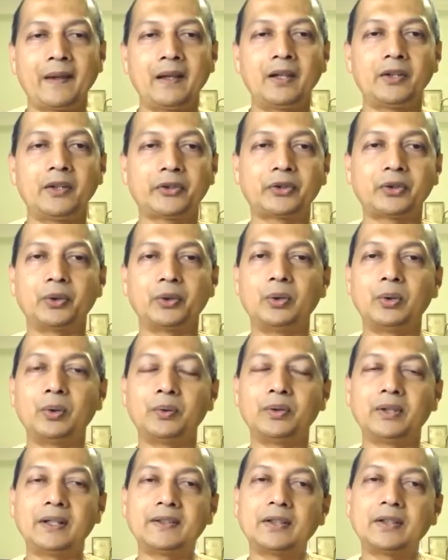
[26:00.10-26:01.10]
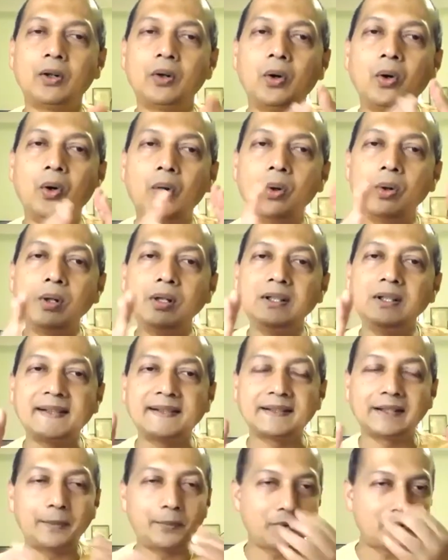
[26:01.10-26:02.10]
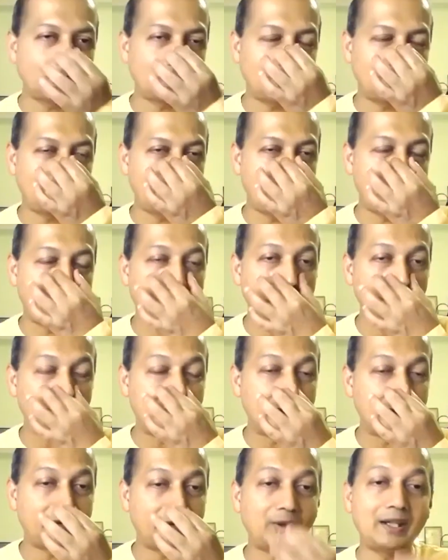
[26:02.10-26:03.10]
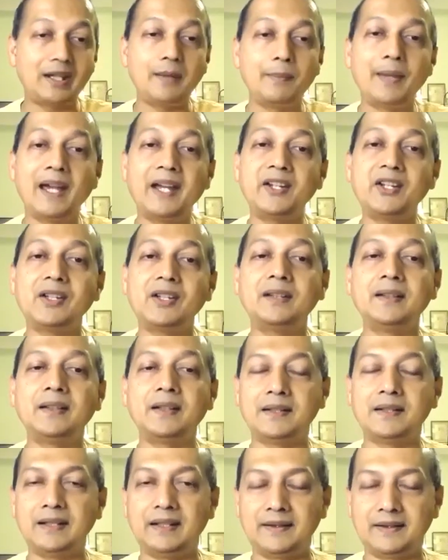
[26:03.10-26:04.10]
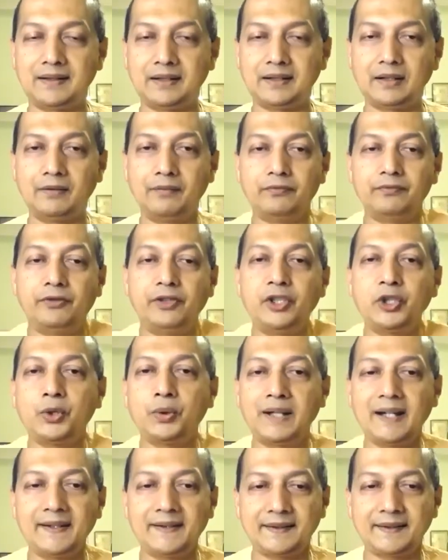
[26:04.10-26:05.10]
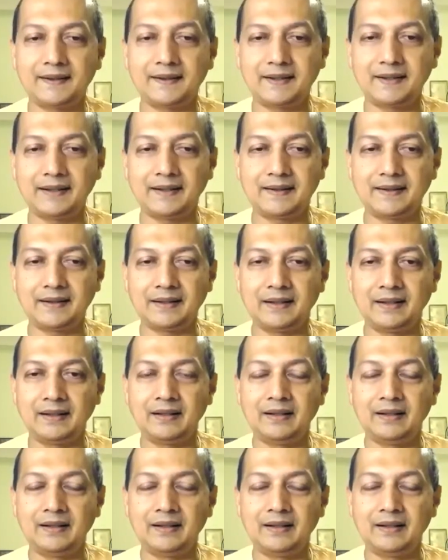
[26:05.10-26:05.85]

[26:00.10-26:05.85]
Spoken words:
So there's a whole description of how you have to imagine the deity, visualize the deity,